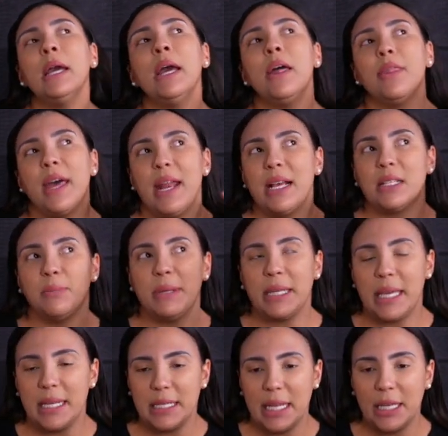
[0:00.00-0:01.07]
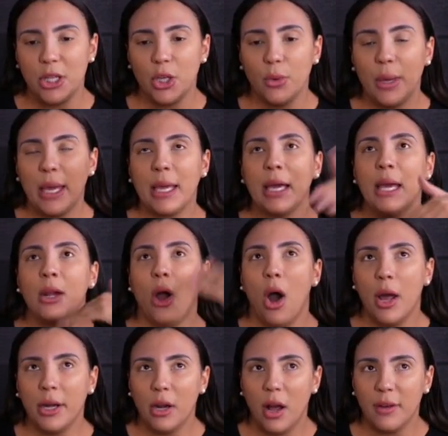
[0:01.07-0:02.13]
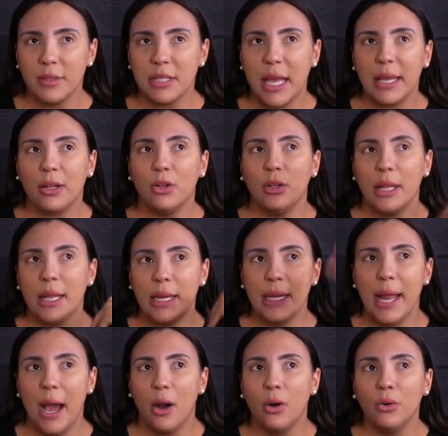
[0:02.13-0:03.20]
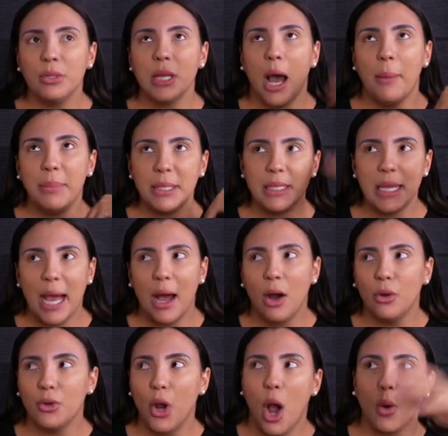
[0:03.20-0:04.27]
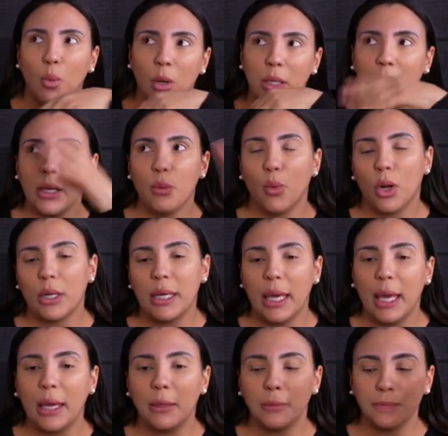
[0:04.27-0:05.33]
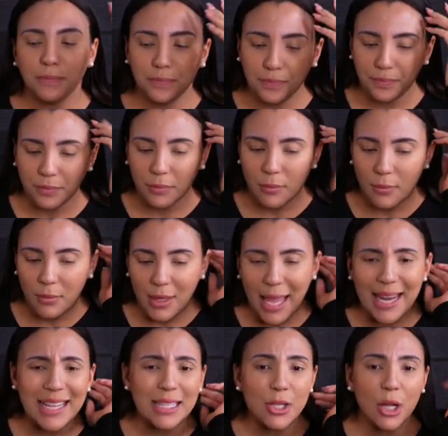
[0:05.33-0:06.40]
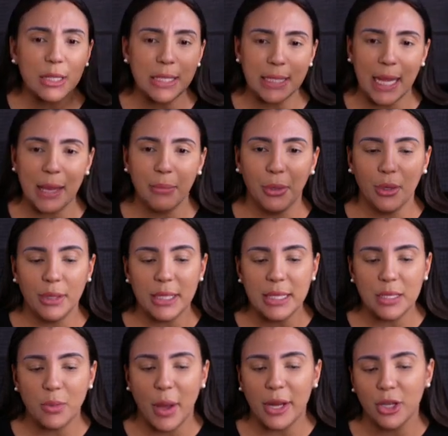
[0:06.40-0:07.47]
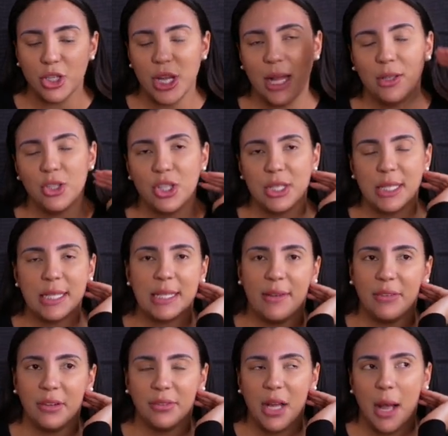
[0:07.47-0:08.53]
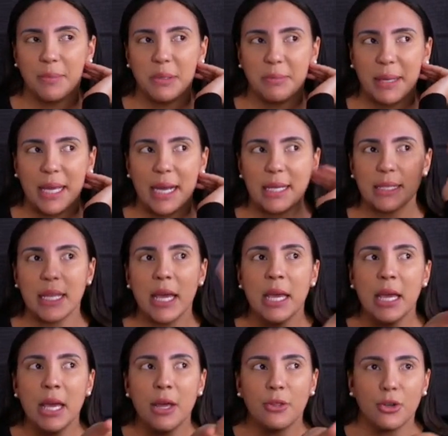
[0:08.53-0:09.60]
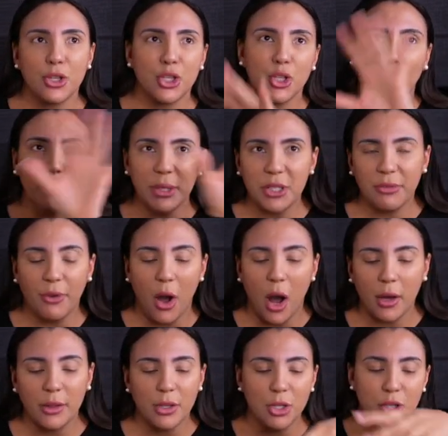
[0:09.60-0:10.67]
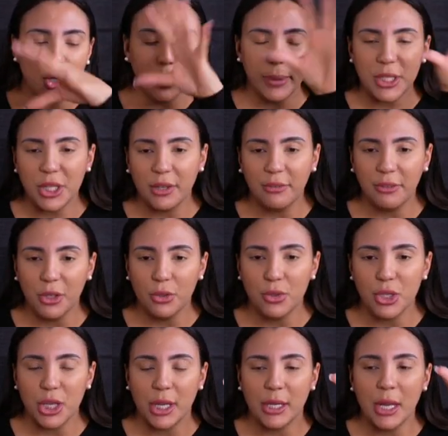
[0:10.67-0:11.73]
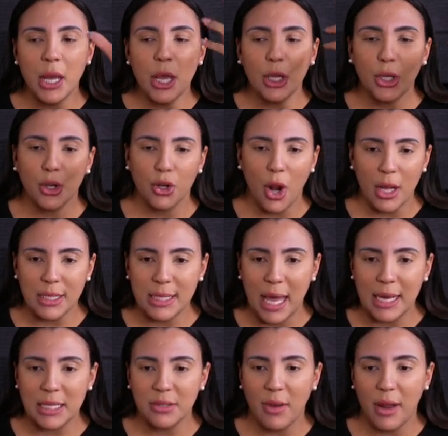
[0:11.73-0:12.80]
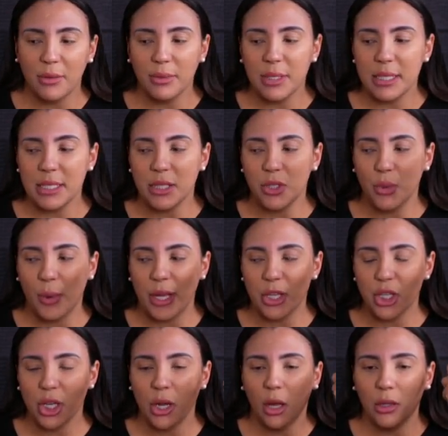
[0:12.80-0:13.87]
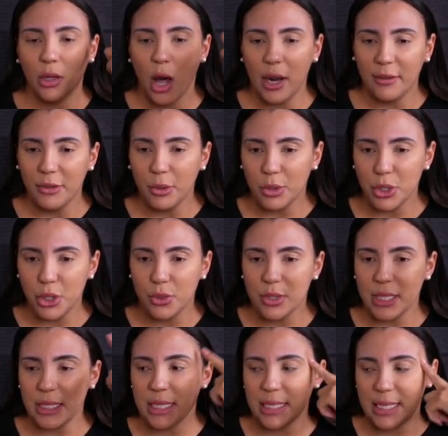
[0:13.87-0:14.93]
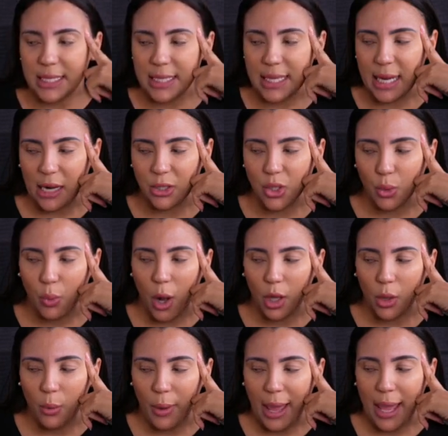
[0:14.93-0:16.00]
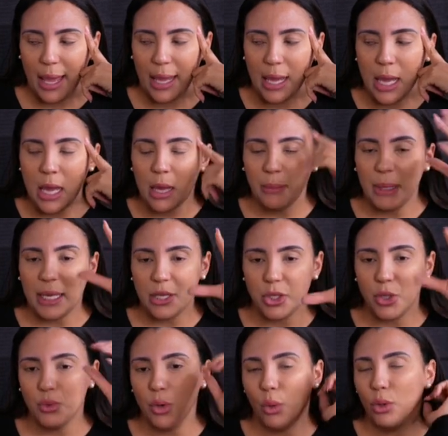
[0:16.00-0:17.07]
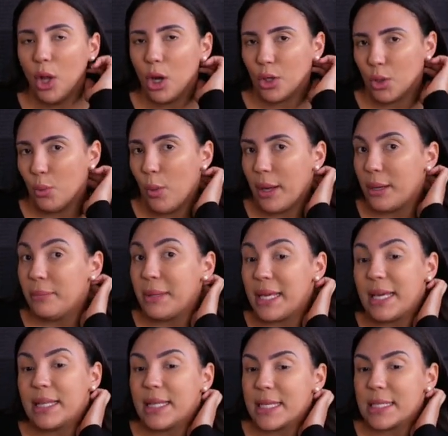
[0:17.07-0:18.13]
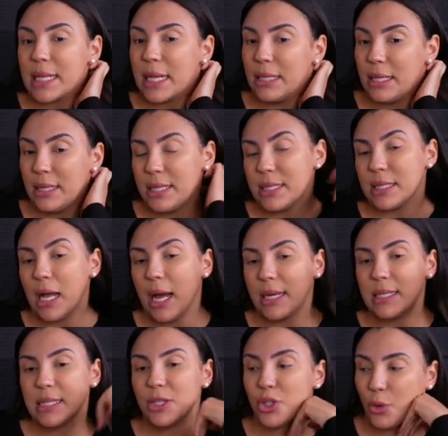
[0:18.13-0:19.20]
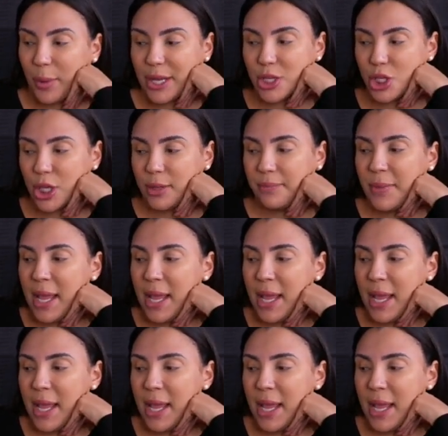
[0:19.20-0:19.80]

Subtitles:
that has been continuing, an on and off cycle, in and out, up and down, not working. And it's not stable. And this is why your challenge is the 7 of Cups, because there's so much fog, there's so much confusion. You're not satisfied with this situation. A lot of you are choosing to disconnect or walk away because you no longer want to be in this kind of situation.